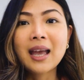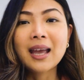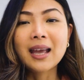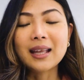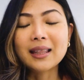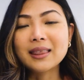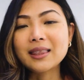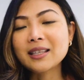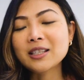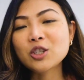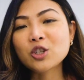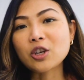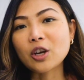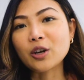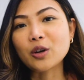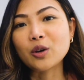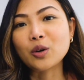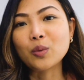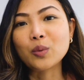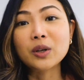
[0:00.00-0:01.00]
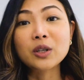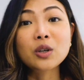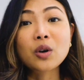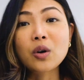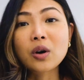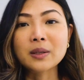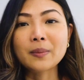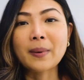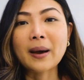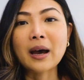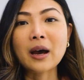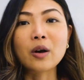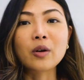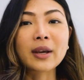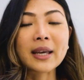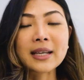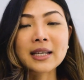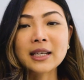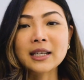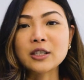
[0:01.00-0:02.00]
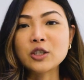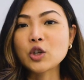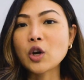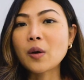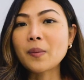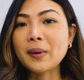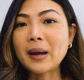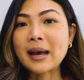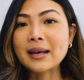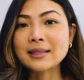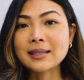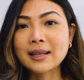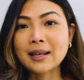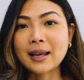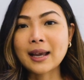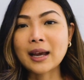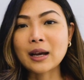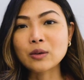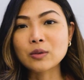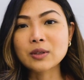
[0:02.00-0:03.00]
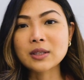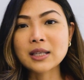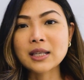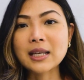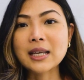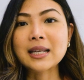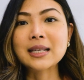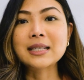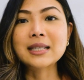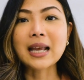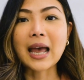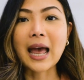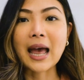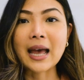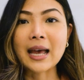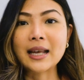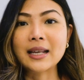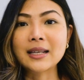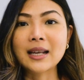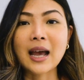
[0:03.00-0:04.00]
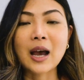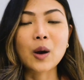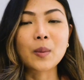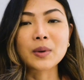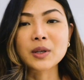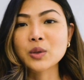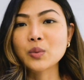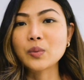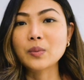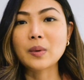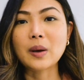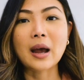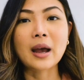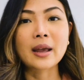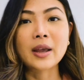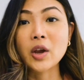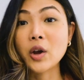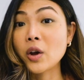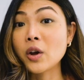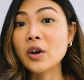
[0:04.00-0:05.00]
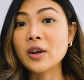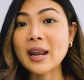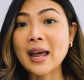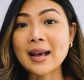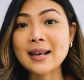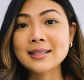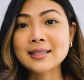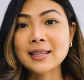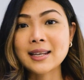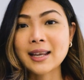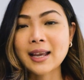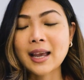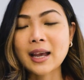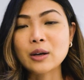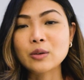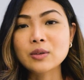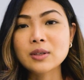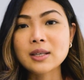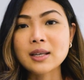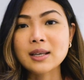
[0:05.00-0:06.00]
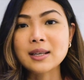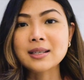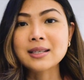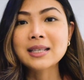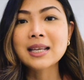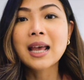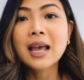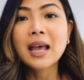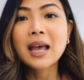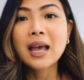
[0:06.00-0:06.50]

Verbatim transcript: In this channel, we talked about getting a job as an accountant and how much I earn as an accountant.